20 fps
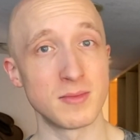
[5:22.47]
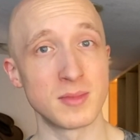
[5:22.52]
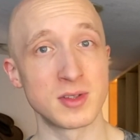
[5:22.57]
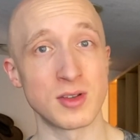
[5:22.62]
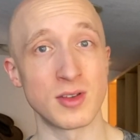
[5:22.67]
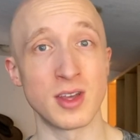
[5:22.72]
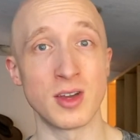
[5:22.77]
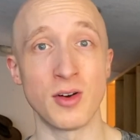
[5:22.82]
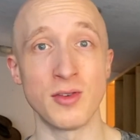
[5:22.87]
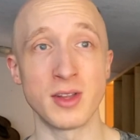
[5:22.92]
So
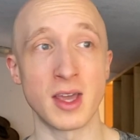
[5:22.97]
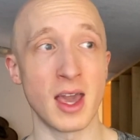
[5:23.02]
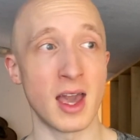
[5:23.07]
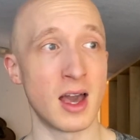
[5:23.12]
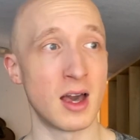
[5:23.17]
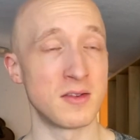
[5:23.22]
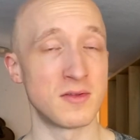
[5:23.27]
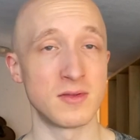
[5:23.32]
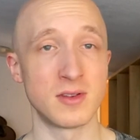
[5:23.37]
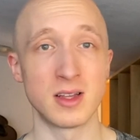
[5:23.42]
they only
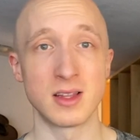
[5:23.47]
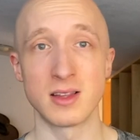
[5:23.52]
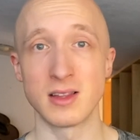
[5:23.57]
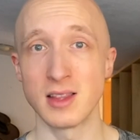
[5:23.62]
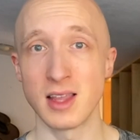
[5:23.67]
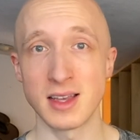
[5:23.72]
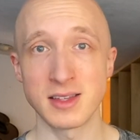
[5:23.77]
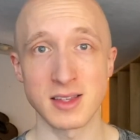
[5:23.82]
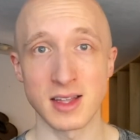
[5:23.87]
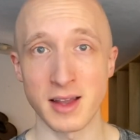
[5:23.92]
have
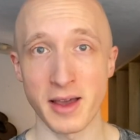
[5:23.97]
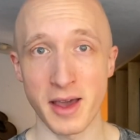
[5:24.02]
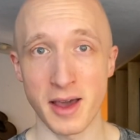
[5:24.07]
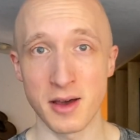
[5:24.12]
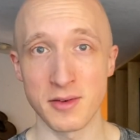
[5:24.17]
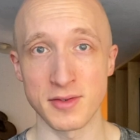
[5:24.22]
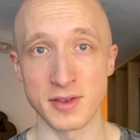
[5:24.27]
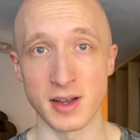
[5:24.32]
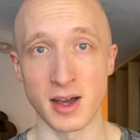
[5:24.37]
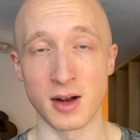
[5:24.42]
less than a
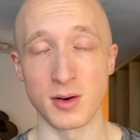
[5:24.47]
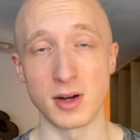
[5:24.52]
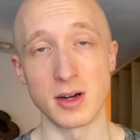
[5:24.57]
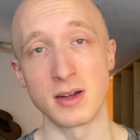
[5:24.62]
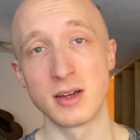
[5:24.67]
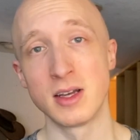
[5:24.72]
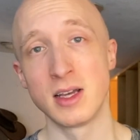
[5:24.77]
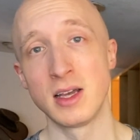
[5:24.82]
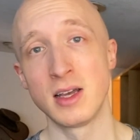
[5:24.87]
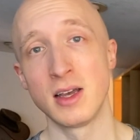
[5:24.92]
half an hour
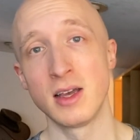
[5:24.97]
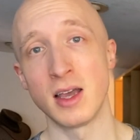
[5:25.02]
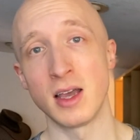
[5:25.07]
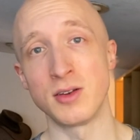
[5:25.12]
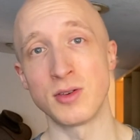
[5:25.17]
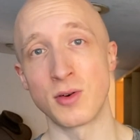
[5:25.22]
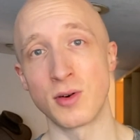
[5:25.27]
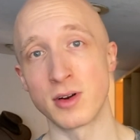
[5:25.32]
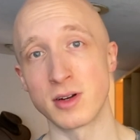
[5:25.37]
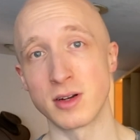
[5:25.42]
in
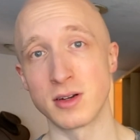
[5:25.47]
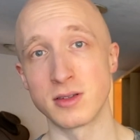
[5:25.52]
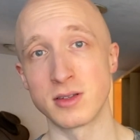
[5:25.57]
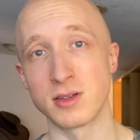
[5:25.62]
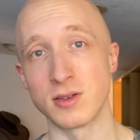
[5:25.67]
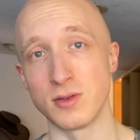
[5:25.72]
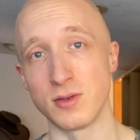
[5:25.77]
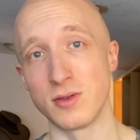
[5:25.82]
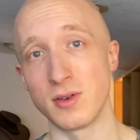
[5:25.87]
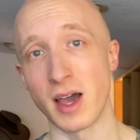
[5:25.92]
order
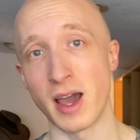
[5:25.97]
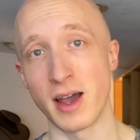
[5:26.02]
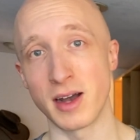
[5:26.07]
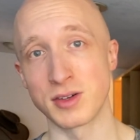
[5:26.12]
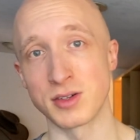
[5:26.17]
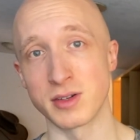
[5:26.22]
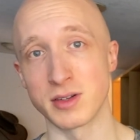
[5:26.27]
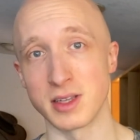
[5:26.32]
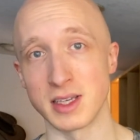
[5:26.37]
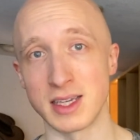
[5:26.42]
to
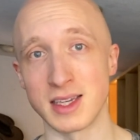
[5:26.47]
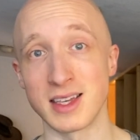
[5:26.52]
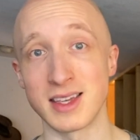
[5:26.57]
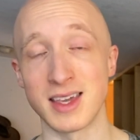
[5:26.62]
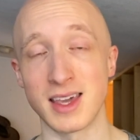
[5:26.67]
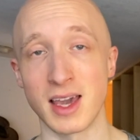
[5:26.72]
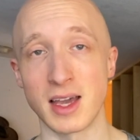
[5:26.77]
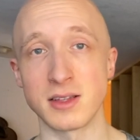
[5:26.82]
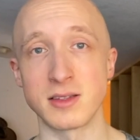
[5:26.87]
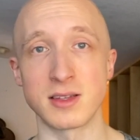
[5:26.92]
actually
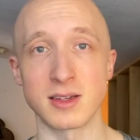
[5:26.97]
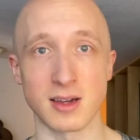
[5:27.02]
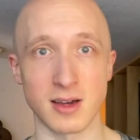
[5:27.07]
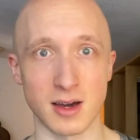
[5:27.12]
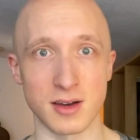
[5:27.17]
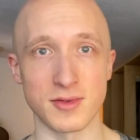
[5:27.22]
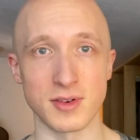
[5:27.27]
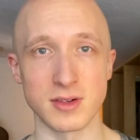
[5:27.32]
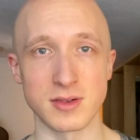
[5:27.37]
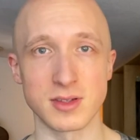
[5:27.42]
get to cover.